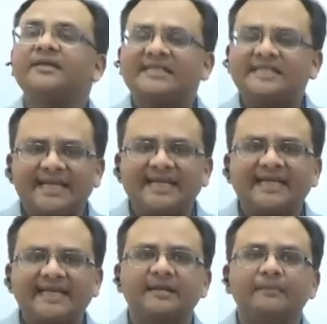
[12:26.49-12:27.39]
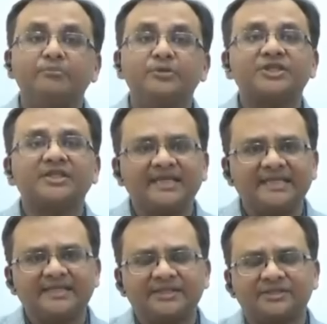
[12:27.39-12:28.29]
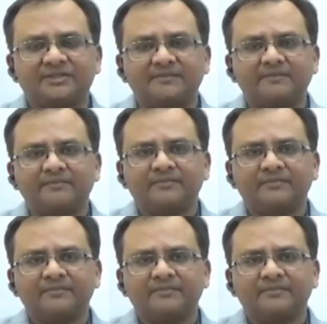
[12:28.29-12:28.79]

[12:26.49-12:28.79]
Celtic missionaries.